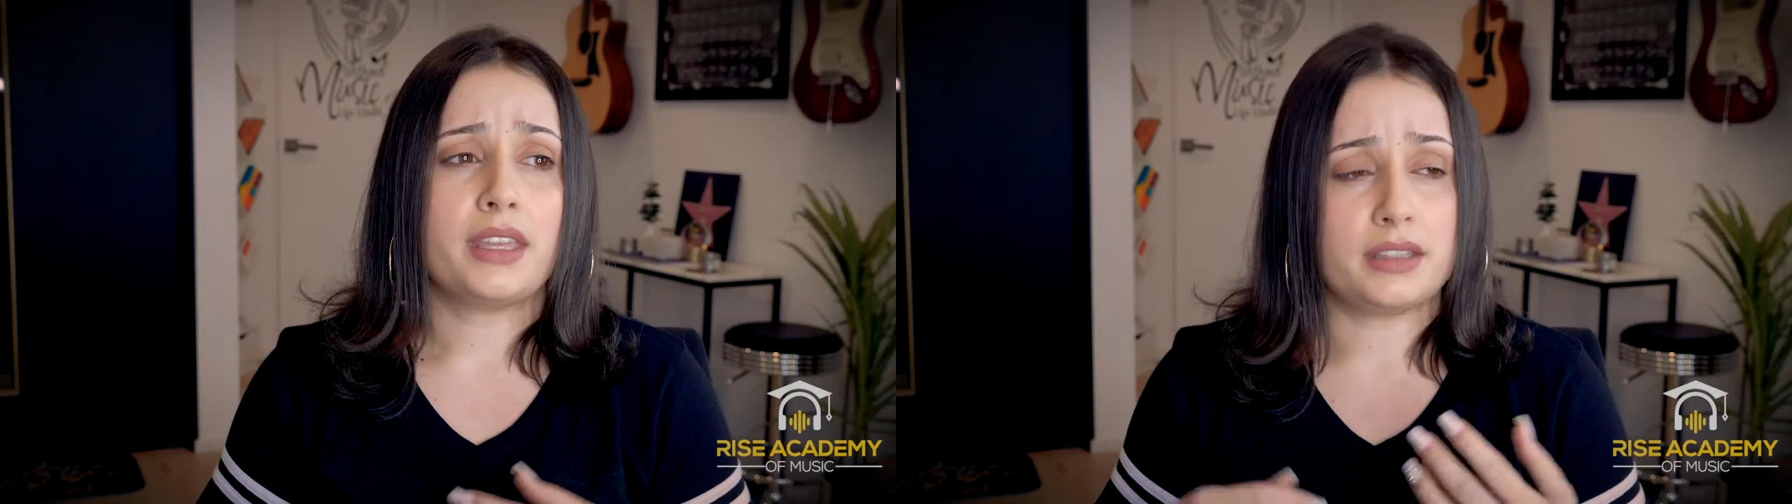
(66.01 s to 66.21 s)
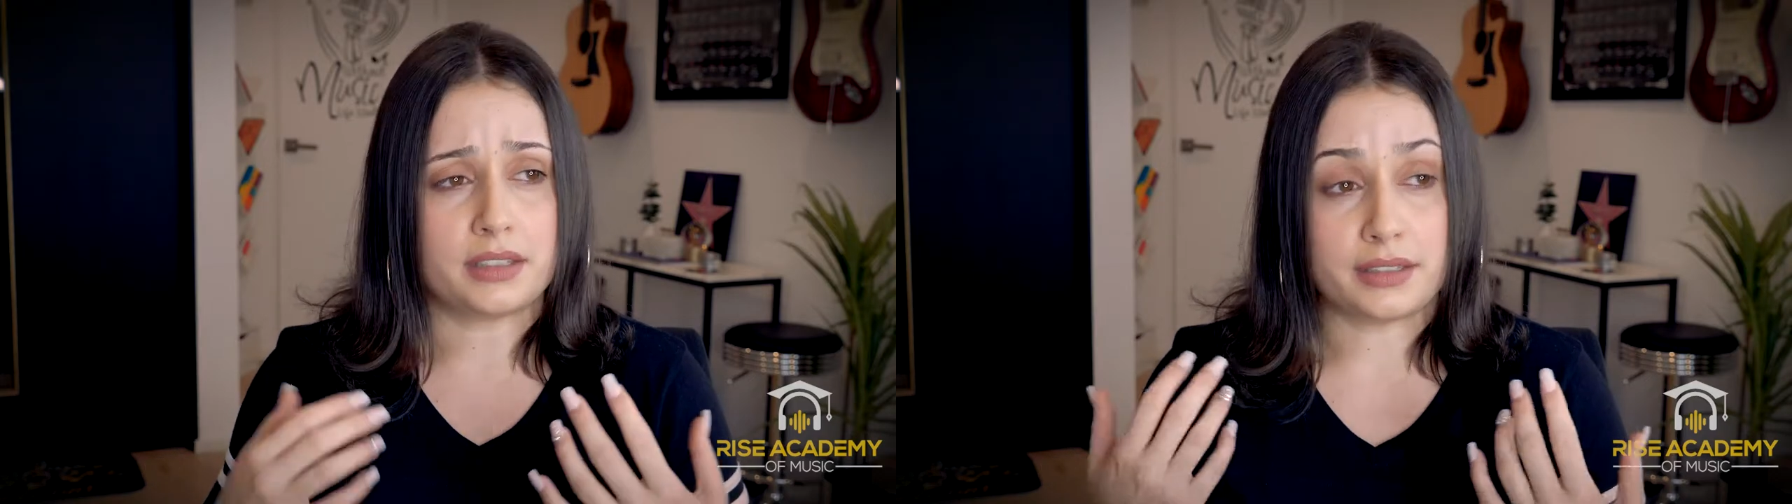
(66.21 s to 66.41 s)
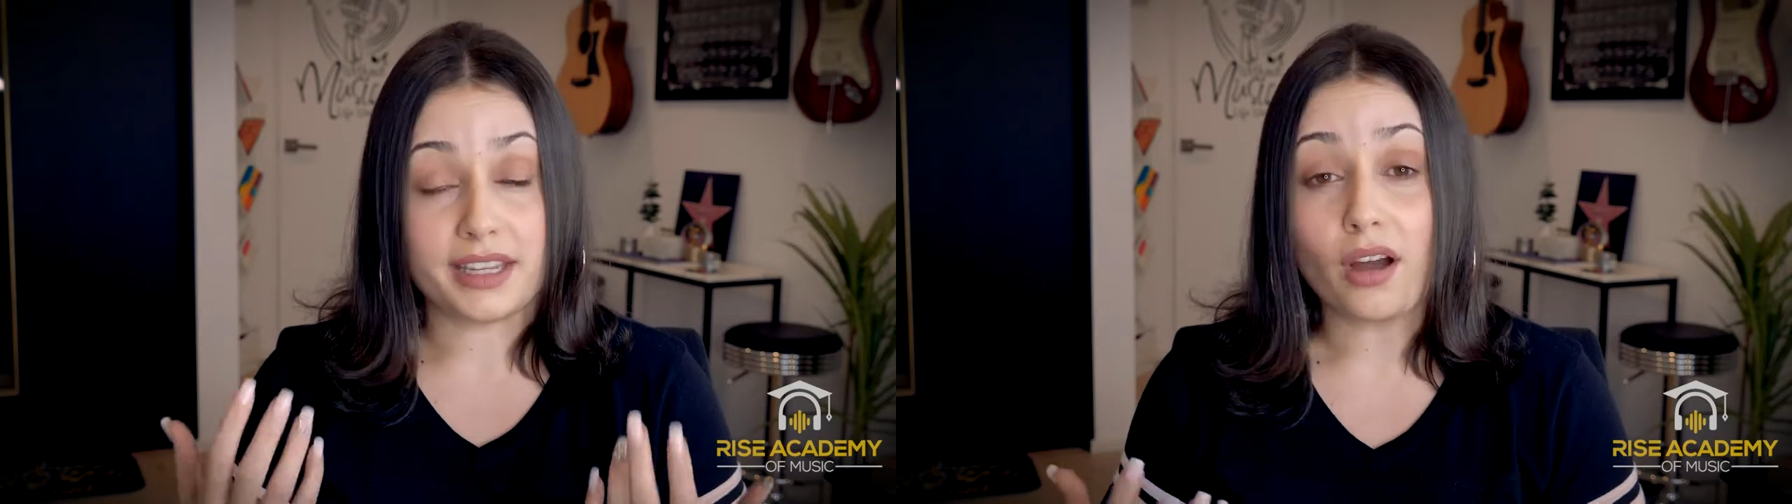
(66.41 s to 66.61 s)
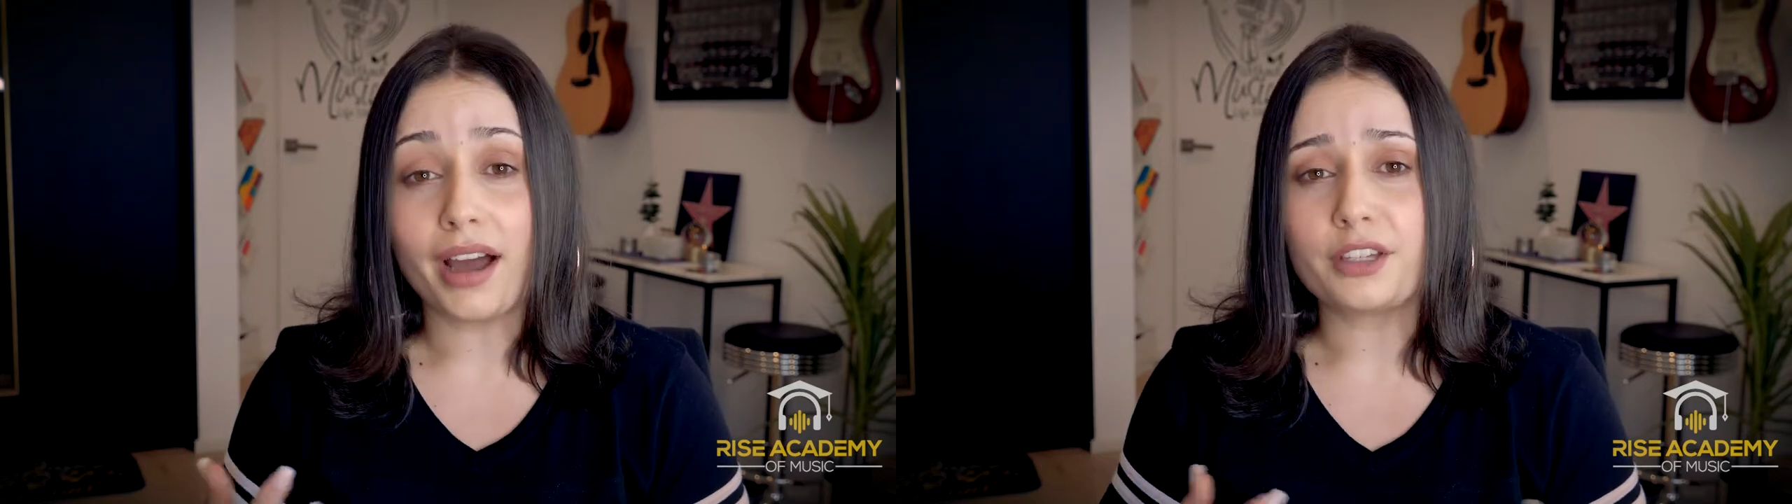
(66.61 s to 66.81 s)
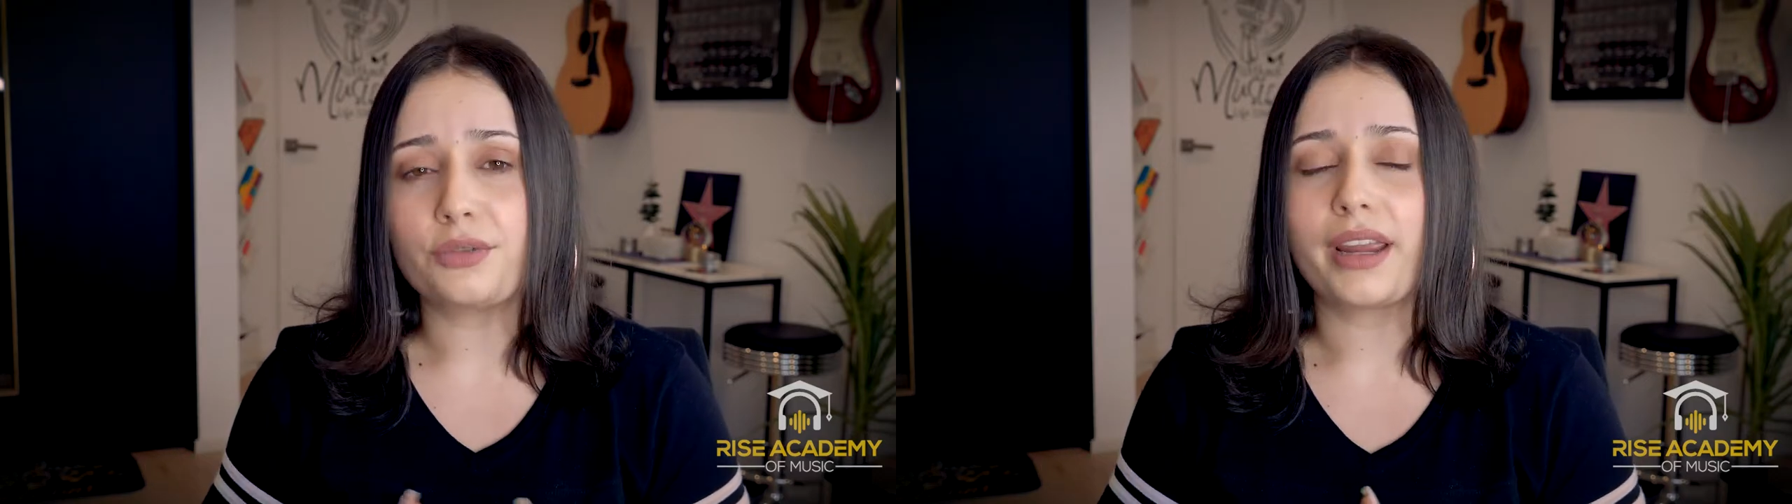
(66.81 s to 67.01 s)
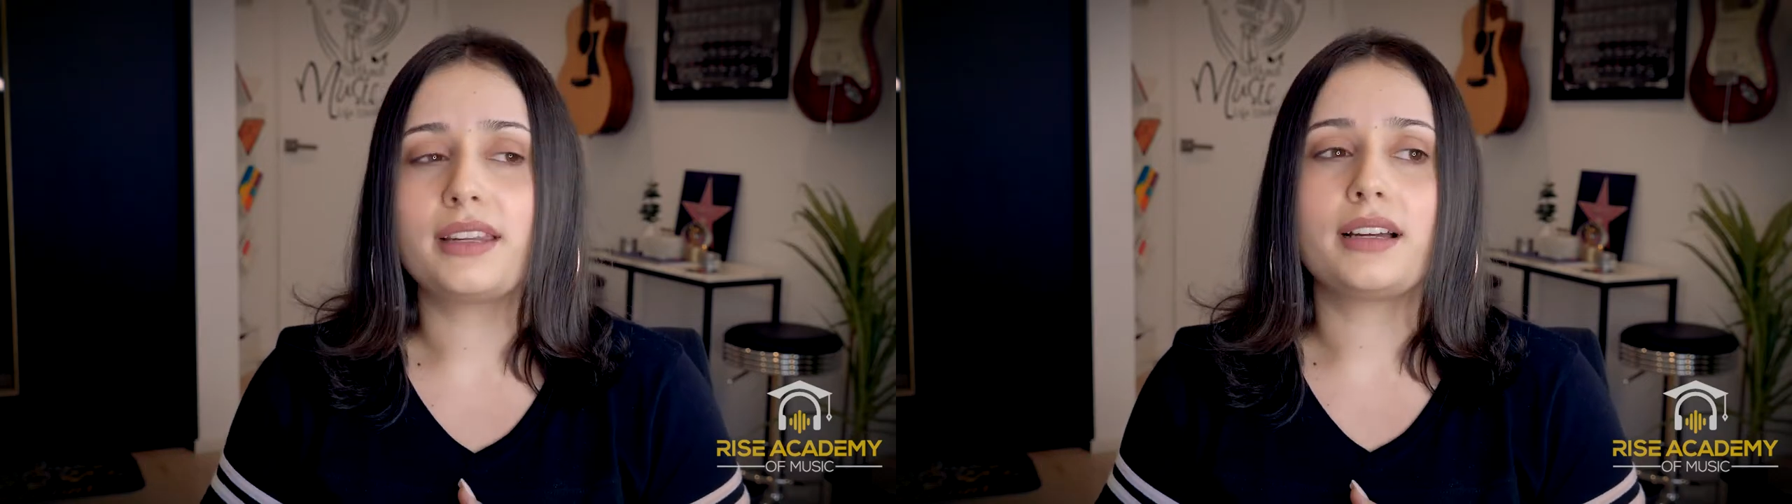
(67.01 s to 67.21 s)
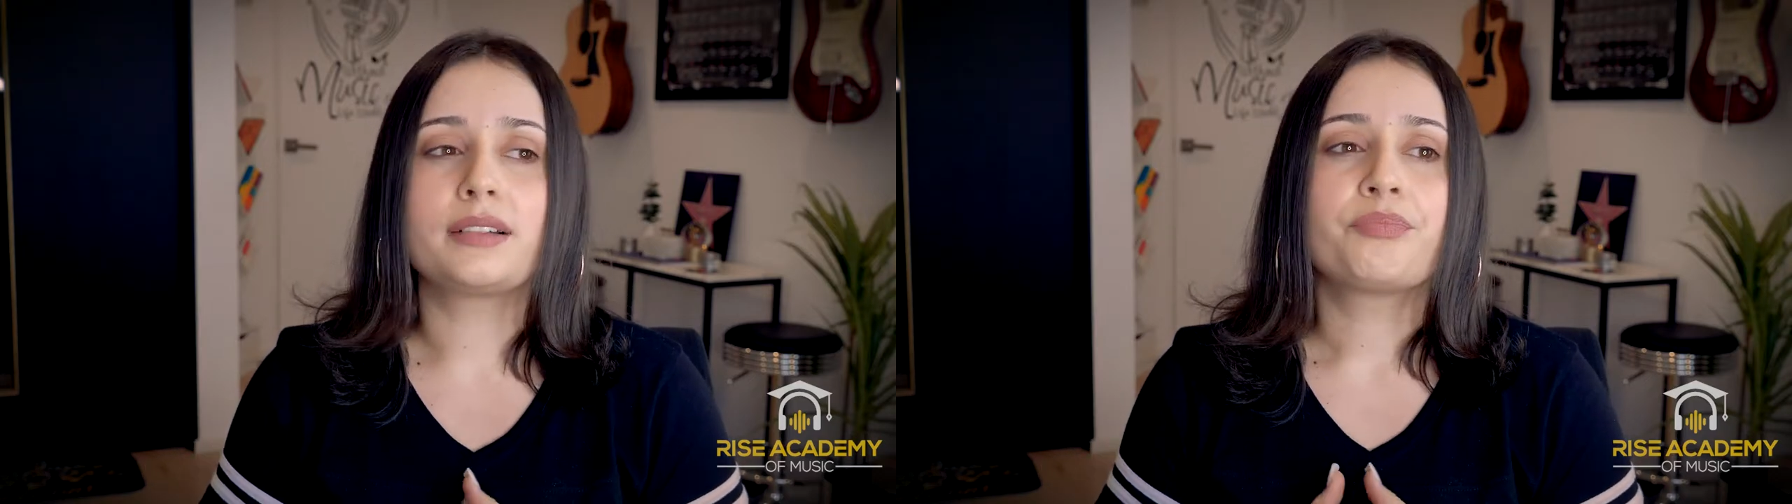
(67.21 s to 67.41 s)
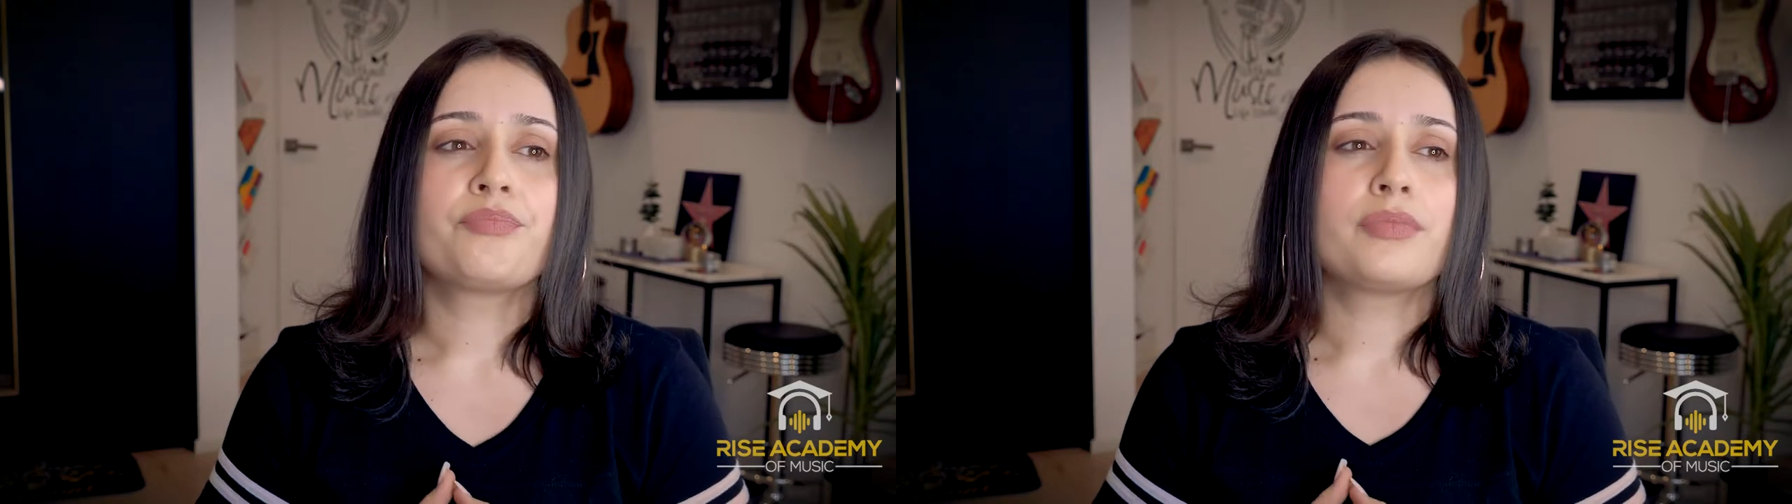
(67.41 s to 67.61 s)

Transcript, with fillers: It is a dehydrator.